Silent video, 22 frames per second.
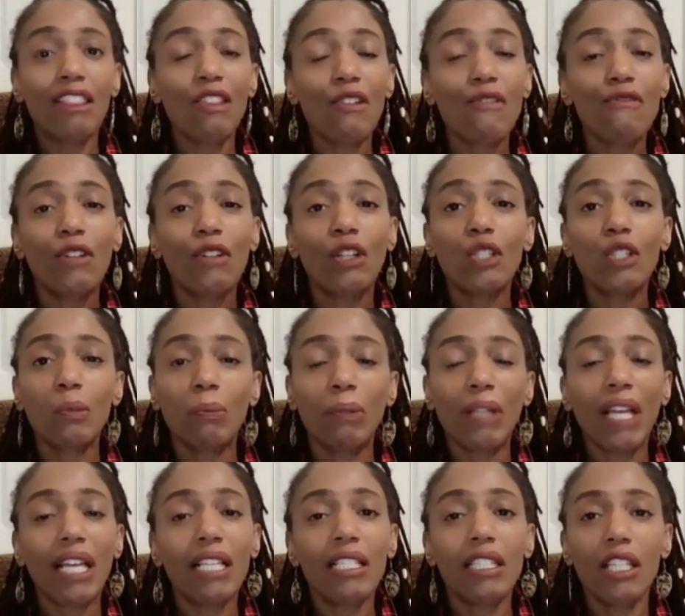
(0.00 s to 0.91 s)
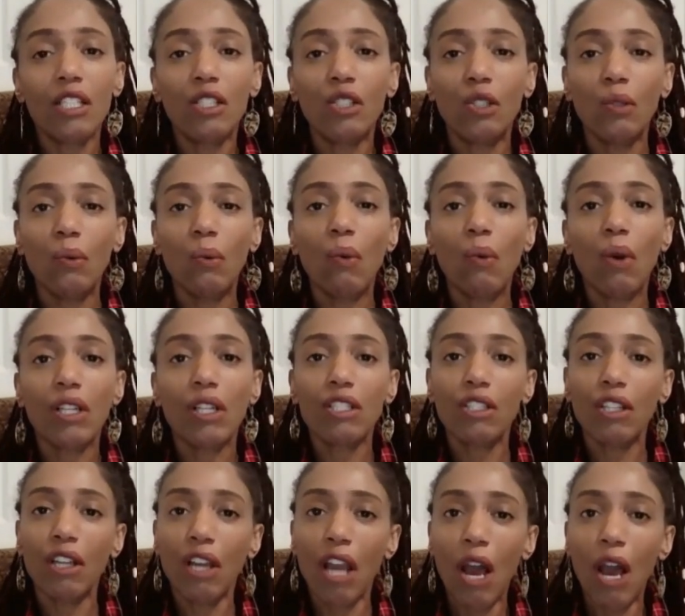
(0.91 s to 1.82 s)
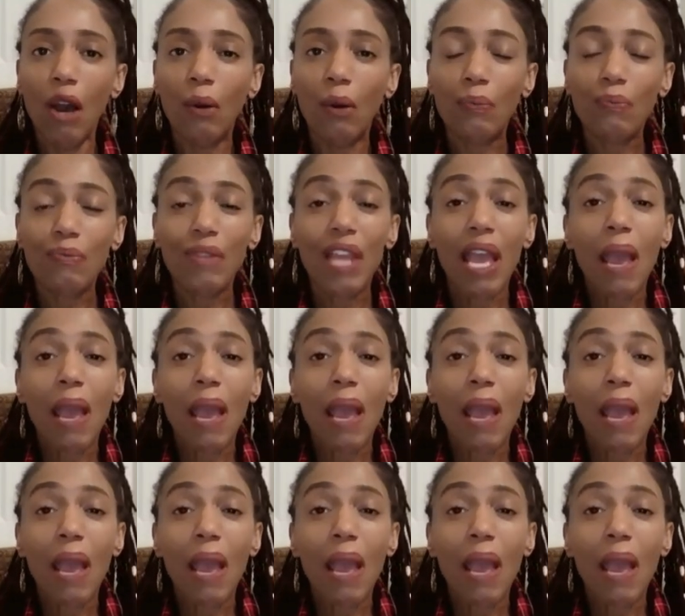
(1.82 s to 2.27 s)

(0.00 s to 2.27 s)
the first place that you want to go.